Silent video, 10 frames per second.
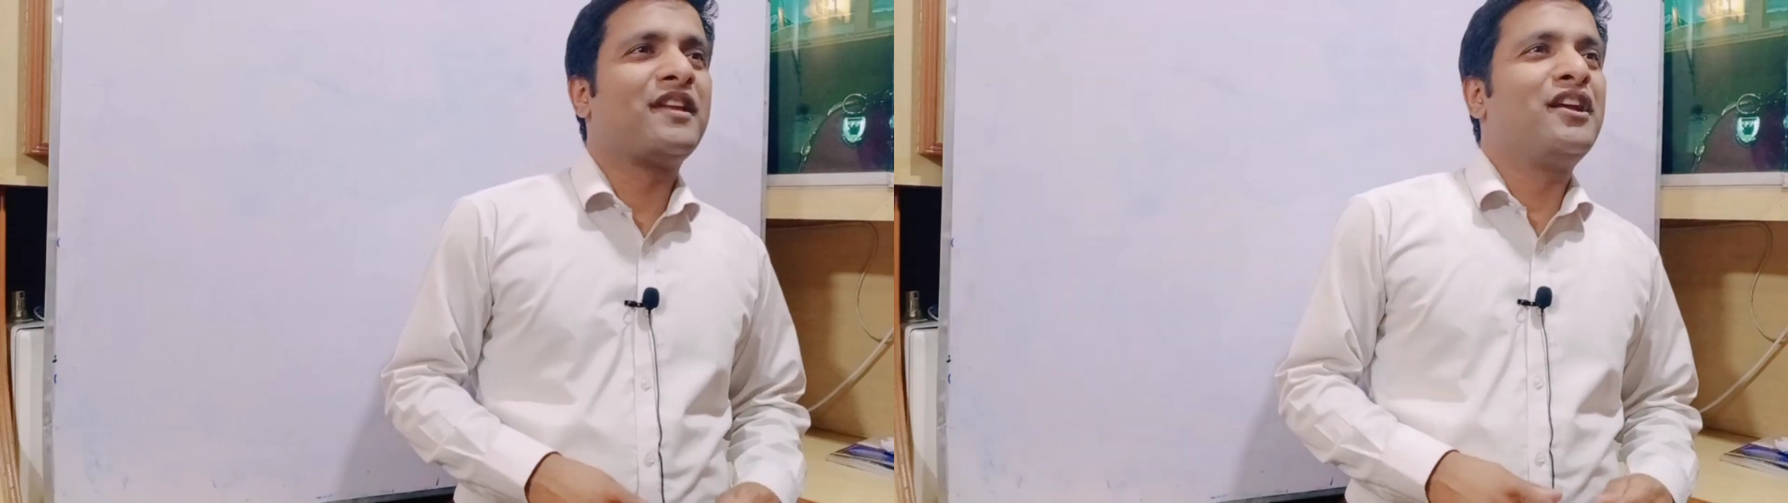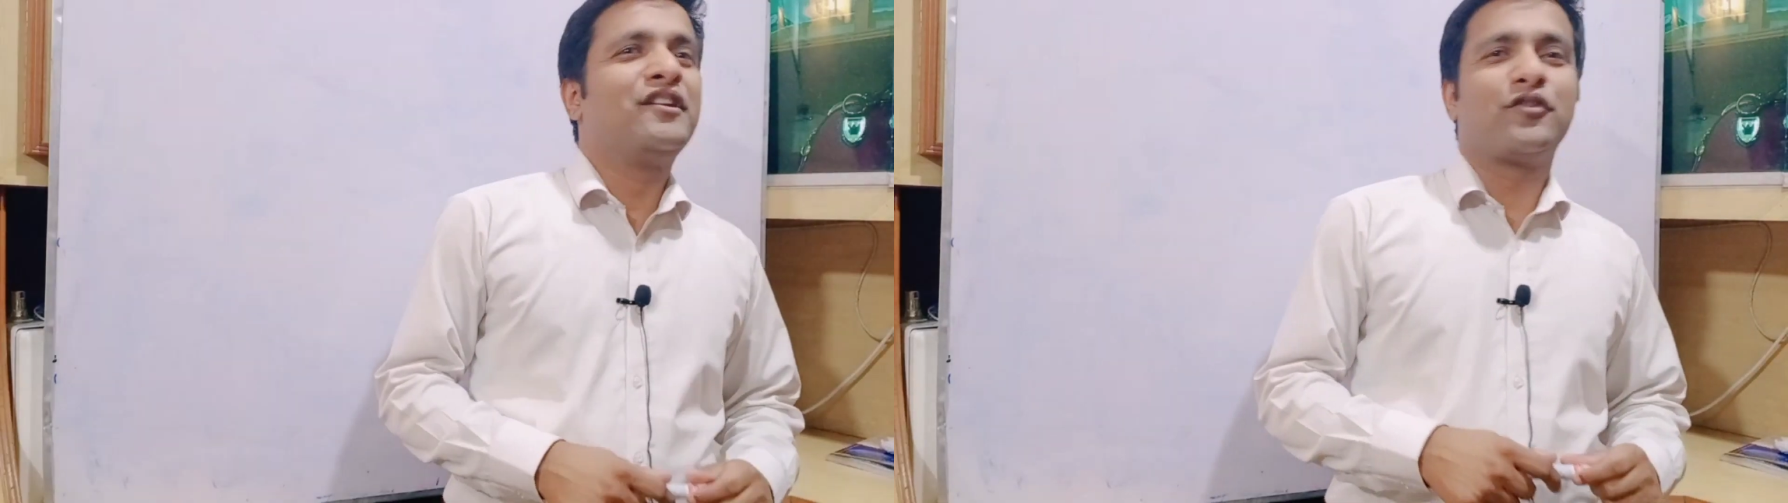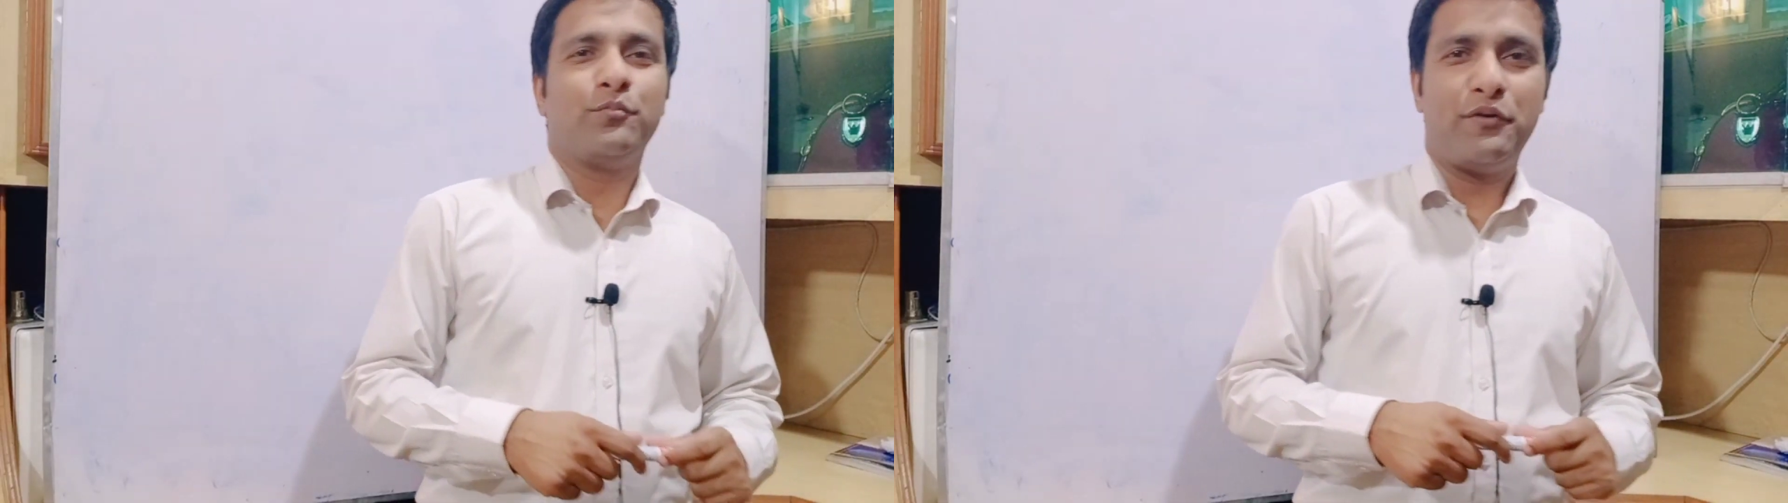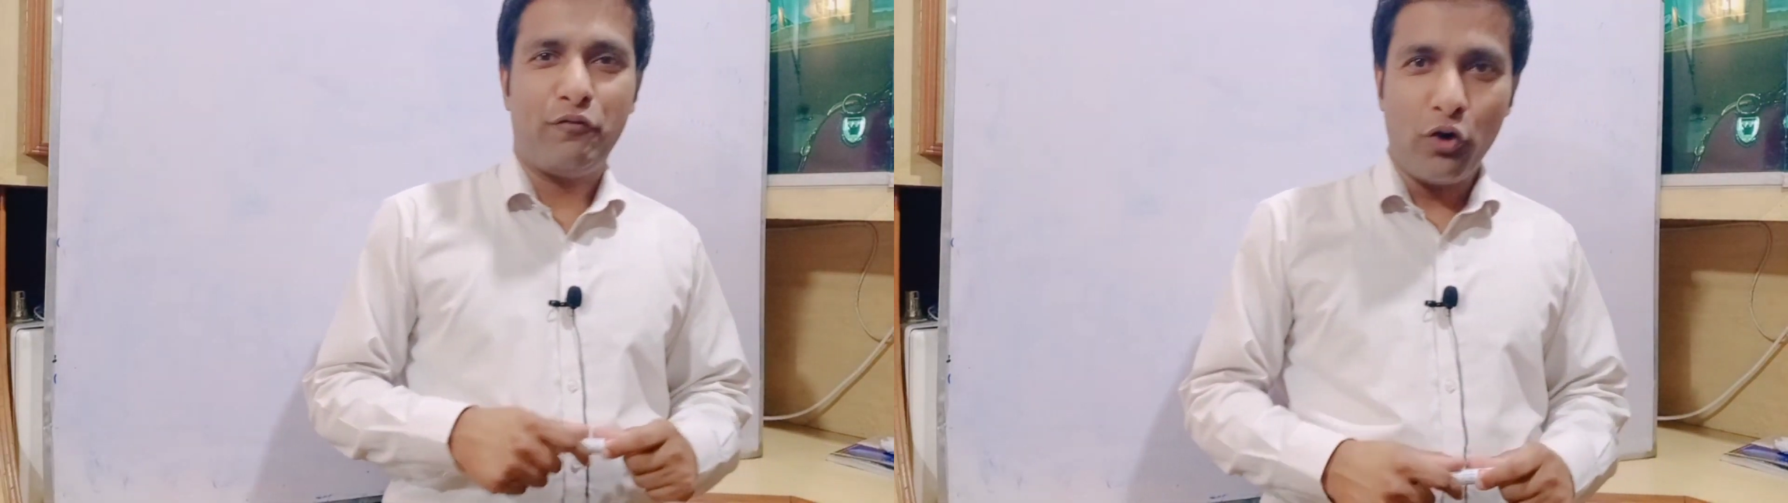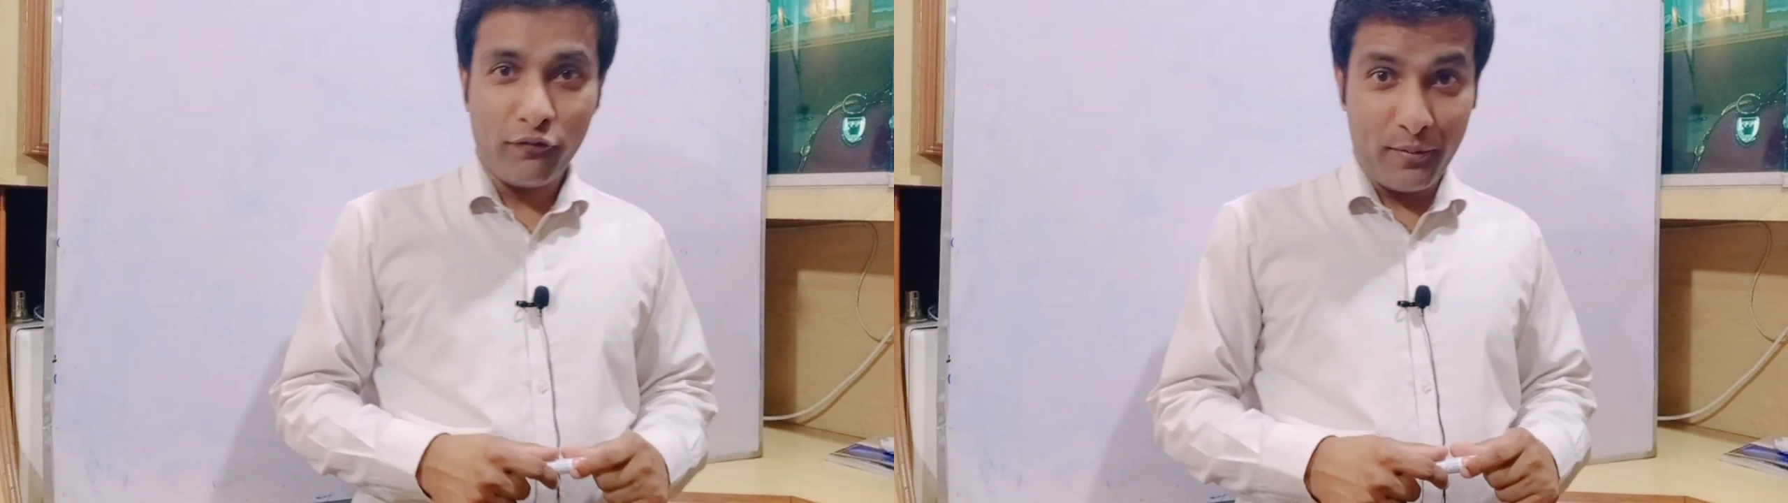So
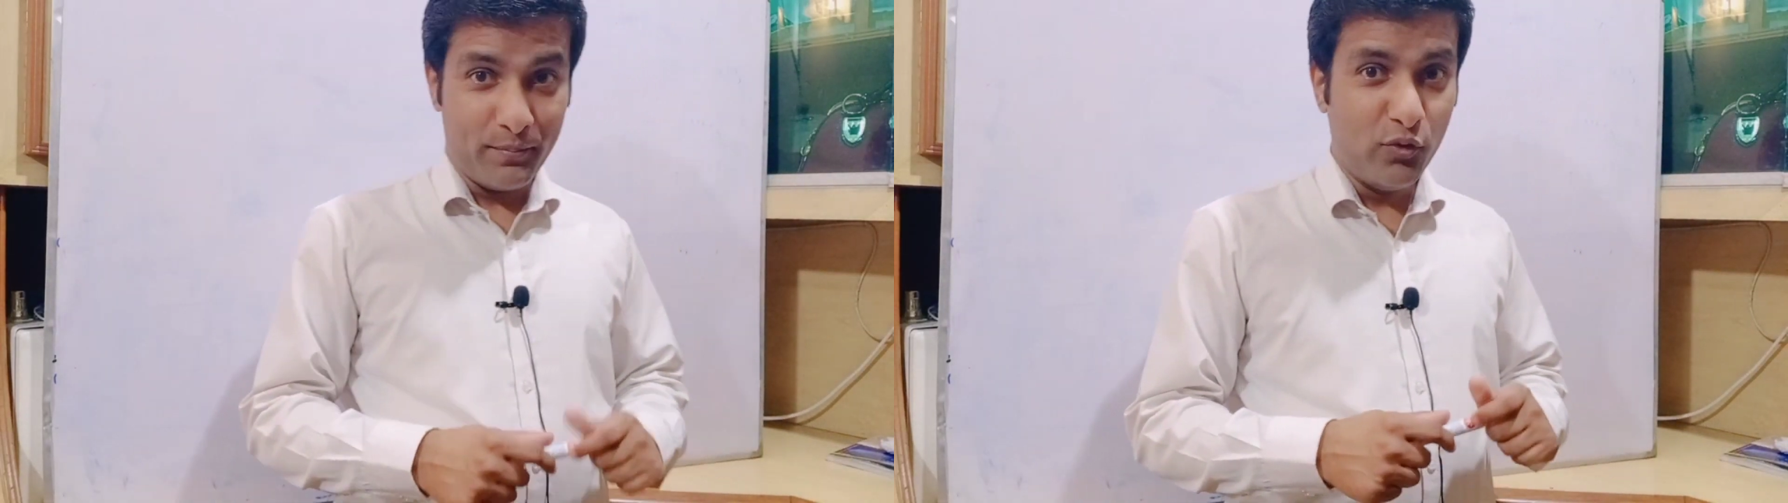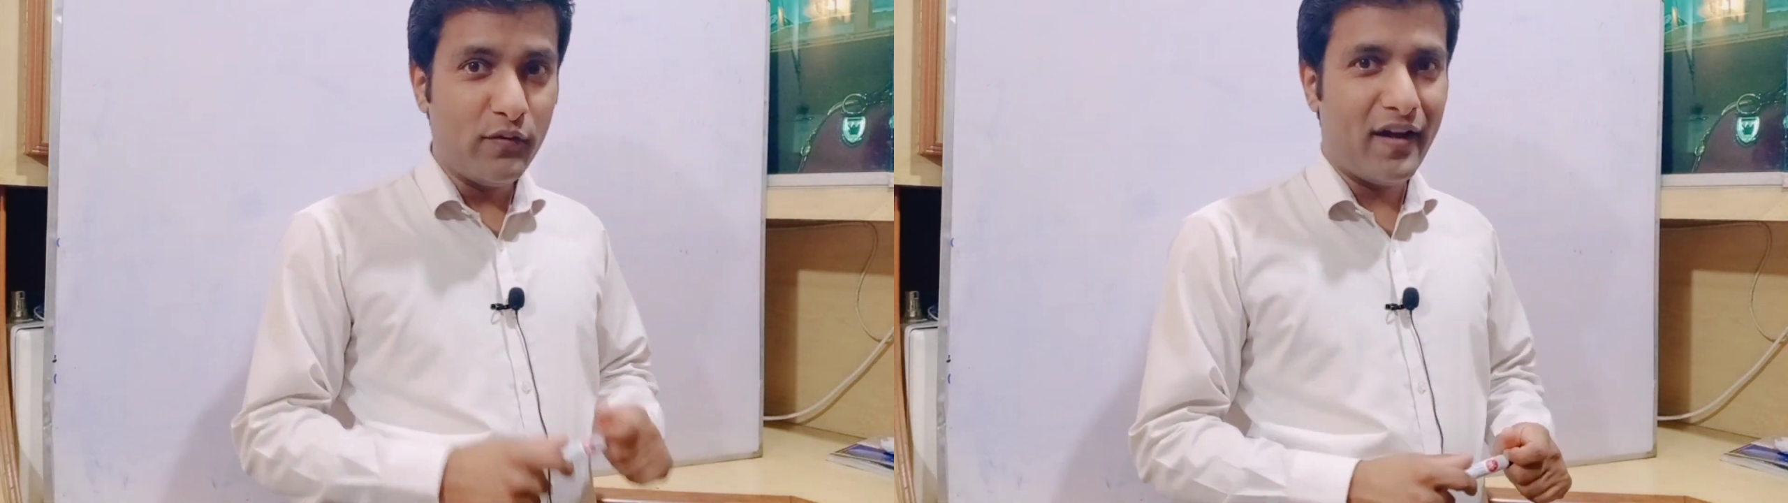before we move